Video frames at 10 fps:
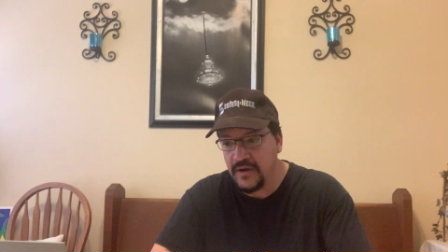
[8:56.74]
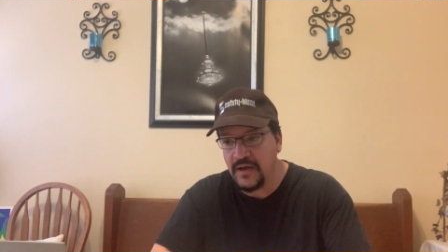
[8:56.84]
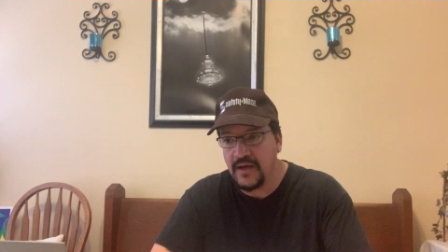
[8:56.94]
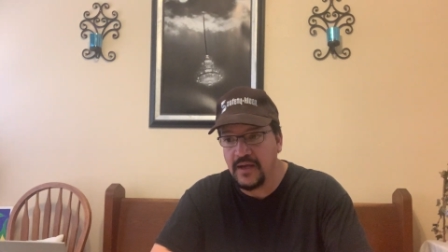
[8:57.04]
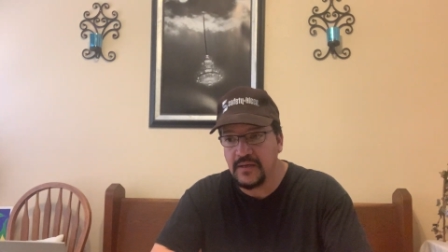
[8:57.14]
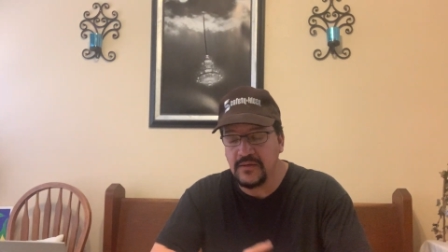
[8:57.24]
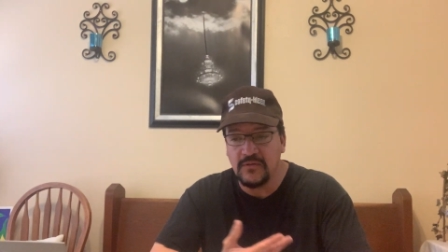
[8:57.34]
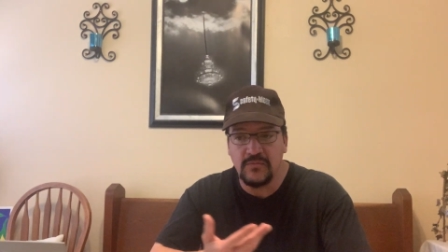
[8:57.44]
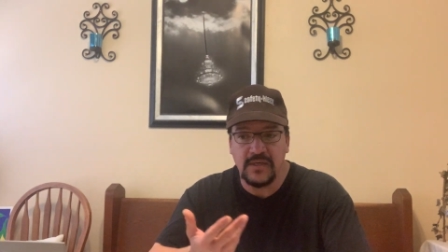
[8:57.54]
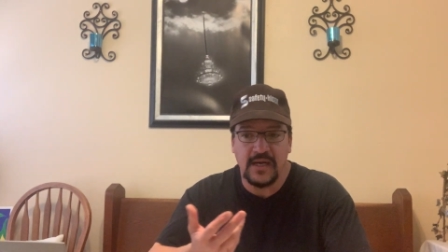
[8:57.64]
high. You know,
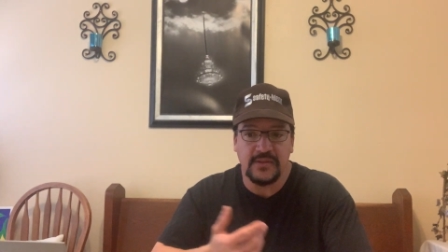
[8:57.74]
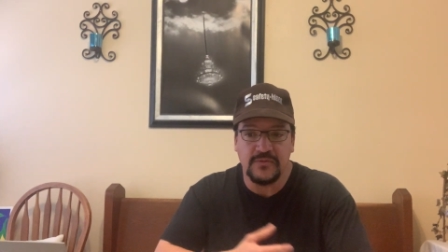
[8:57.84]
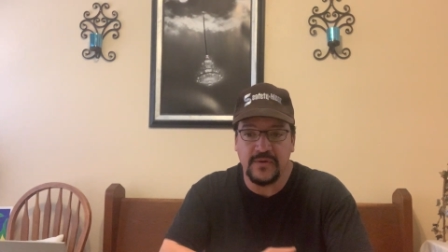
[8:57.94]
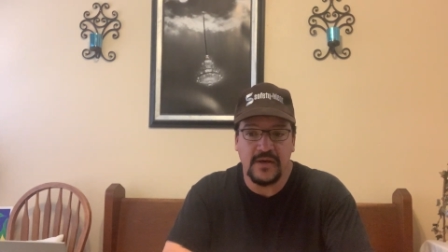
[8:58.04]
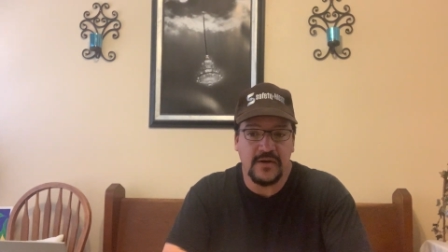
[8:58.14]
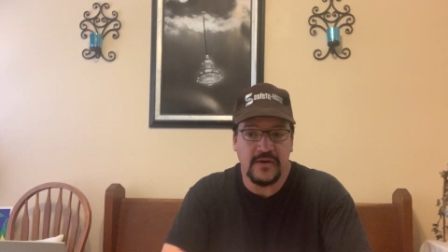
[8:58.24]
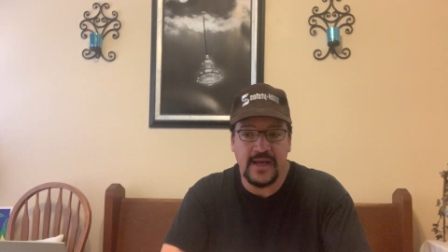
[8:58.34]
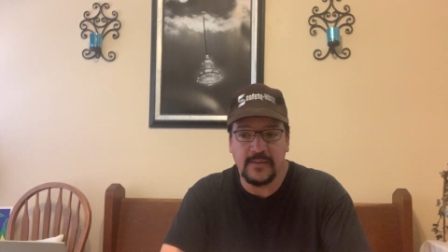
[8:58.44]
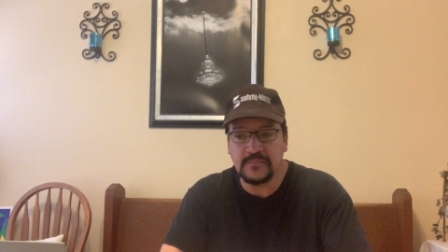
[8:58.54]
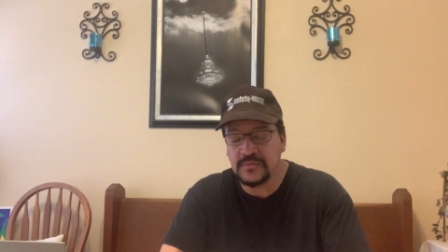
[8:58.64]
we got 300
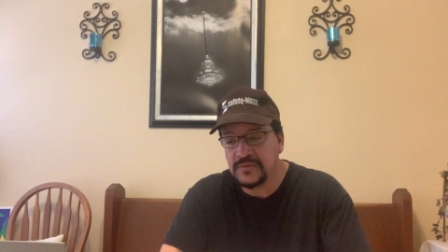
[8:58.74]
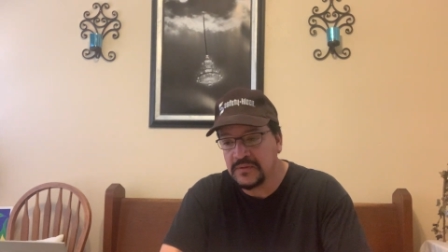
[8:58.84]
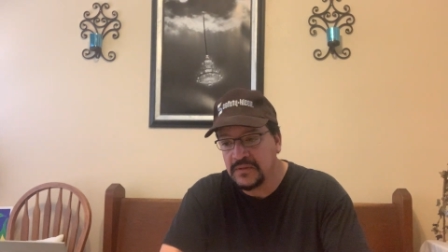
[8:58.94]
amps